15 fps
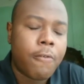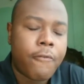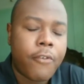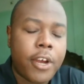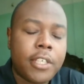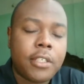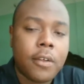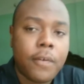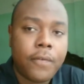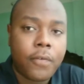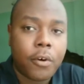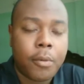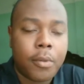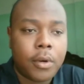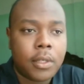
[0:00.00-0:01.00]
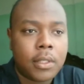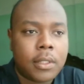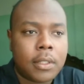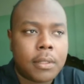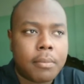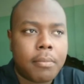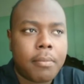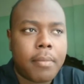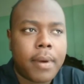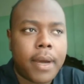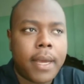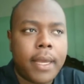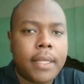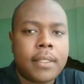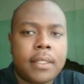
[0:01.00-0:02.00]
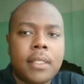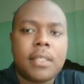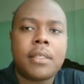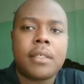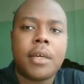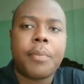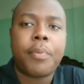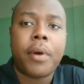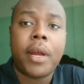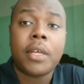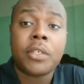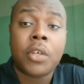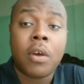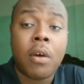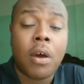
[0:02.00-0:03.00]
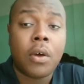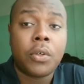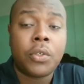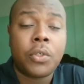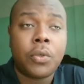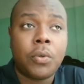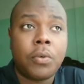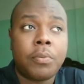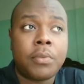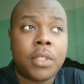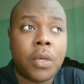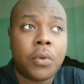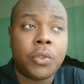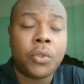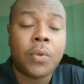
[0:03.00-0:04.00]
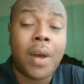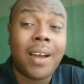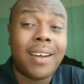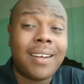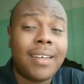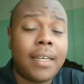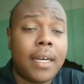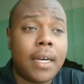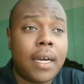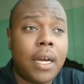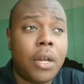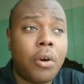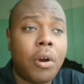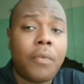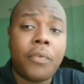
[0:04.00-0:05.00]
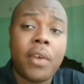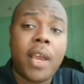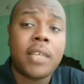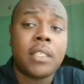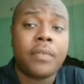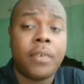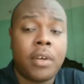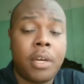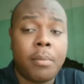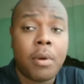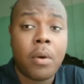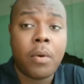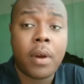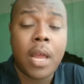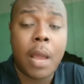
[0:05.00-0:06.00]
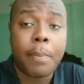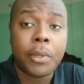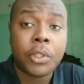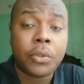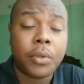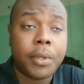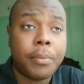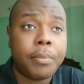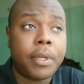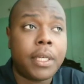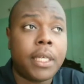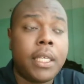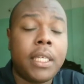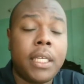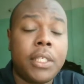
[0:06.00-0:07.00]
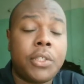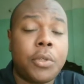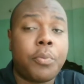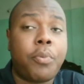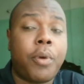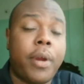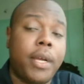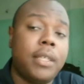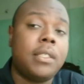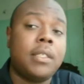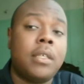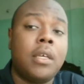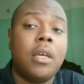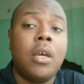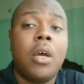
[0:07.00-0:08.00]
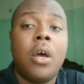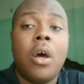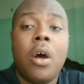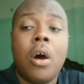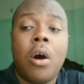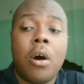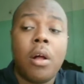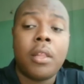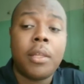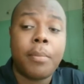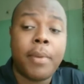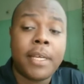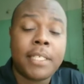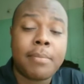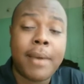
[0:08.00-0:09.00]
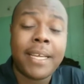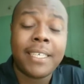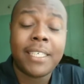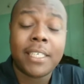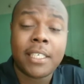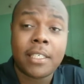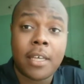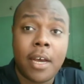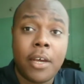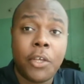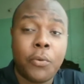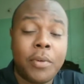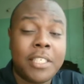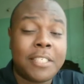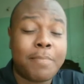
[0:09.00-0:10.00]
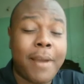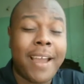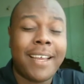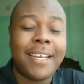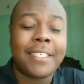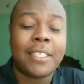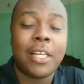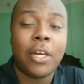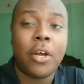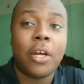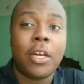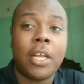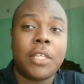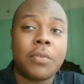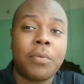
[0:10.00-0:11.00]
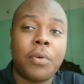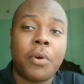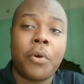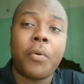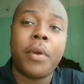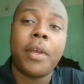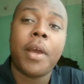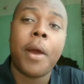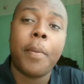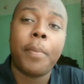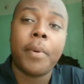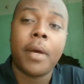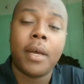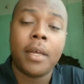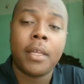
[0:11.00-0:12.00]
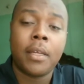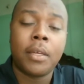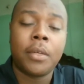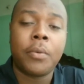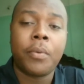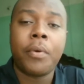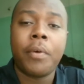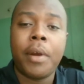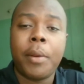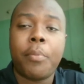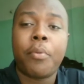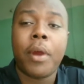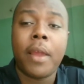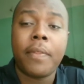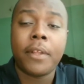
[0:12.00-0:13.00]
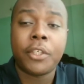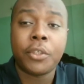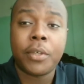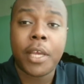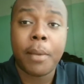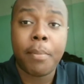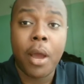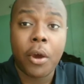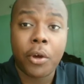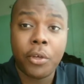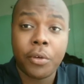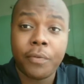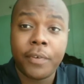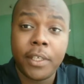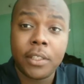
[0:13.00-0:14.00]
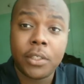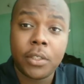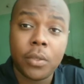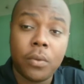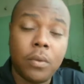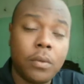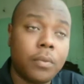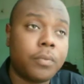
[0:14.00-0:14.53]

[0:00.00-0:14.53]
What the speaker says: First and foremost, my sincere prayers go out to Mzee Ojwang. I don't know if you guys have heard about what happened to him, but he needs your prayers. All the best, my dear sir. You inspired us a lot as we were growing up, and we really pray that you get back on your feet soon.